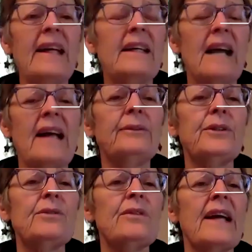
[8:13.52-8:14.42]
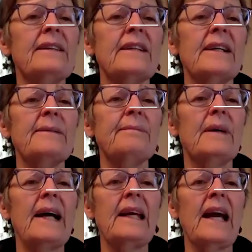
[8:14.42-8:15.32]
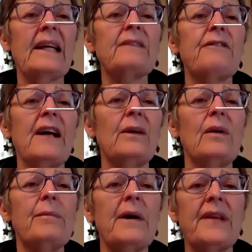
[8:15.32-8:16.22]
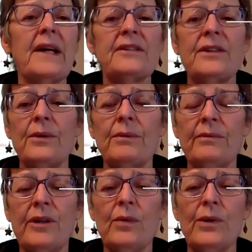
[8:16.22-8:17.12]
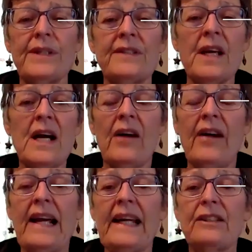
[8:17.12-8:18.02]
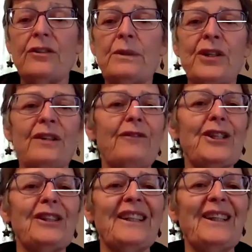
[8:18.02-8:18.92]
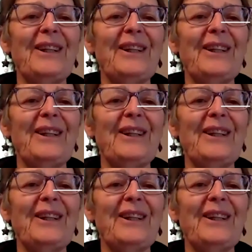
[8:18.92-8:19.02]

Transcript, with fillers: I, I'll do that. Um, I, I can follow up on that, so no worries. All right, I guess we should officially